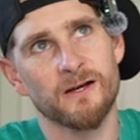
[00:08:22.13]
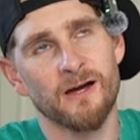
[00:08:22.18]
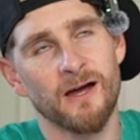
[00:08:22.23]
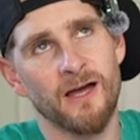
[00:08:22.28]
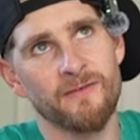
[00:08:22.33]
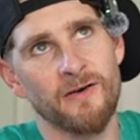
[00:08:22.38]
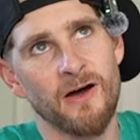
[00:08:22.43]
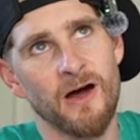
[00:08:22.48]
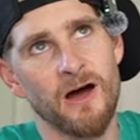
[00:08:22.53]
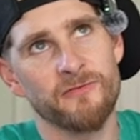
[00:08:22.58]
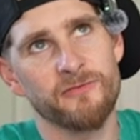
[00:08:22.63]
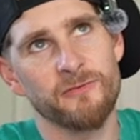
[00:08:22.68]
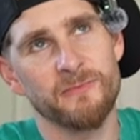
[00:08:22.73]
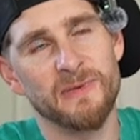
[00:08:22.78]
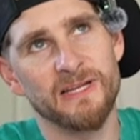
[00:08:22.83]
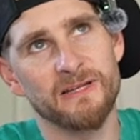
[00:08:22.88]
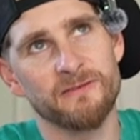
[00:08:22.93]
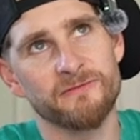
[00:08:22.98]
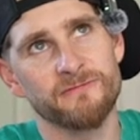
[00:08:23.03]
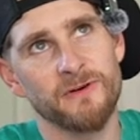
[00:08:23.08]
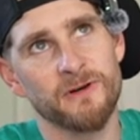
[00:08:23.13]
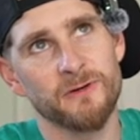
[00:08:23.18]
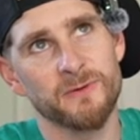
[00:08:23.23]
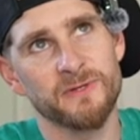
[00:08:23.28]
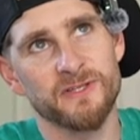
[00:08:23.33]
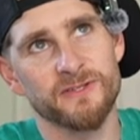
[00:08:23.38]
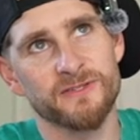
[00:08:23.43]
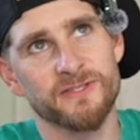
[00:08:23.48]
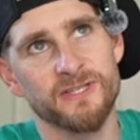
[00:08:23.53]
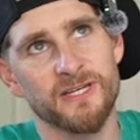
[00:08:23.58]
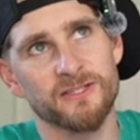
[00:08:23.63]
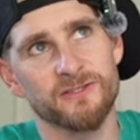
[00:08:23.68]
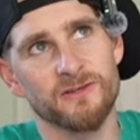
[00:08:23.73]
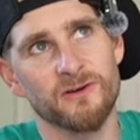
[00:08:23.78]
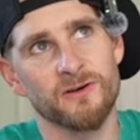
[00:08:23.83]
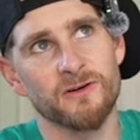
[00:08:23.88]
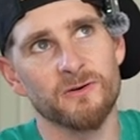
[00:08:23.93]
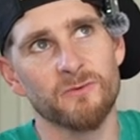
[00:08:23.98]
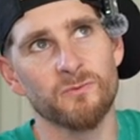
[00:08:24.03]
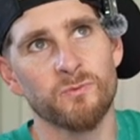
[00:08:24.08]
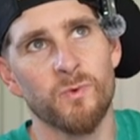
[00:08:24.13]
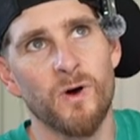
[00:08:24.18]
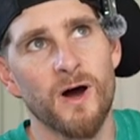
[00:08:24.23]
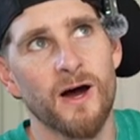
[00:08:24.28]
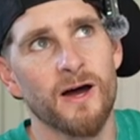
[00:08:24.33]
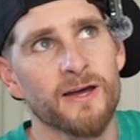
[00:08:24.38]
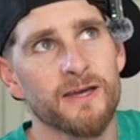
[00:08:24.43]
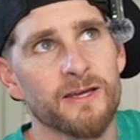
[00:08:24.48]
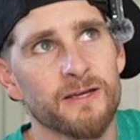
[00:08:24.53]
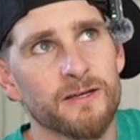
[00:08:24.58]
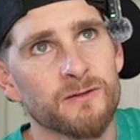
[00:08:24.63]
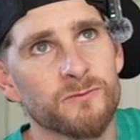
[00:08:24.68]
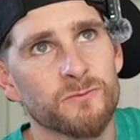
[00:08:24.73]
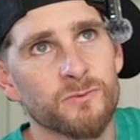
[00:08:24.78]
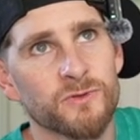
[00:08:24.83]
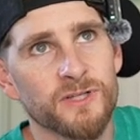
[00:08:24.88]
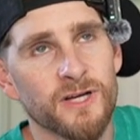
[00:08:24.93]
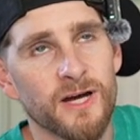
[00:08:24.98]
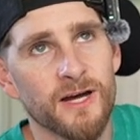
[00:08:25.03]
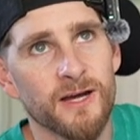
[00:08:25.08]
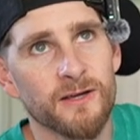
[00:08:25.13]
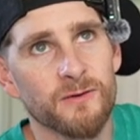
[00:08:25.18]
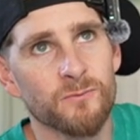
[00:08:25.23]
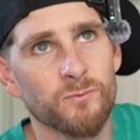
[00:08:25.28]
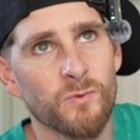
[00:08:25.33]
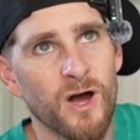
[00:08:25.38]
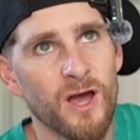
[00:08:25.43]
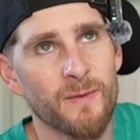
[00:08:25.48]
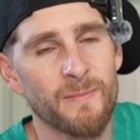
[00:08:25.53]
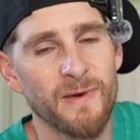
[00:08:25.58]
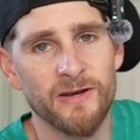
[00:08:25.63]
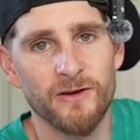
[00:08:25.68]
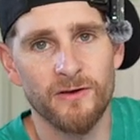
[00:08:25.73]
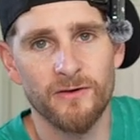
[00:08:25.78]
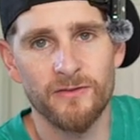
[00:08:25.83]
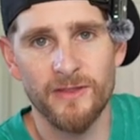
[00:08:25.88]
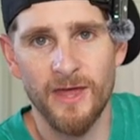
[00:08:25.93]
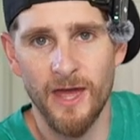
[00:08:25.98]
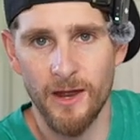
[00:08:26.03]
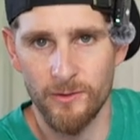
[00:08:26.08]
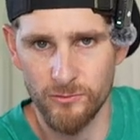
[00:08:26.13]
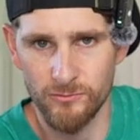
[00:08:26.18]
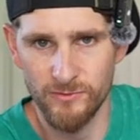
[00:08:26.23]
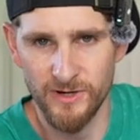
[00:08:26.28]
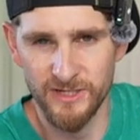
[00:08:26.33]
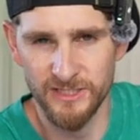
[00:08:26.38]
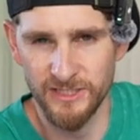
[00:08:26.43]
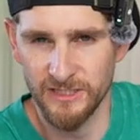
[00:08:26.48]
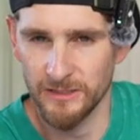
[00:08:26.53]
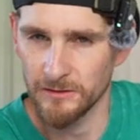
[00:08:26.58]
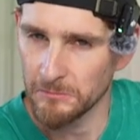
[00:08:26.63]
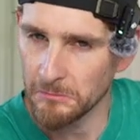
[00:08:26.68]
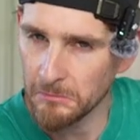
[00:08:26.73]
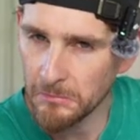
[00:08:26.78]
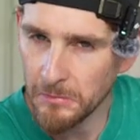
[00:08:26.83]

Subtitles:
I have 500,000 followers on TikTok. Why am I not there already?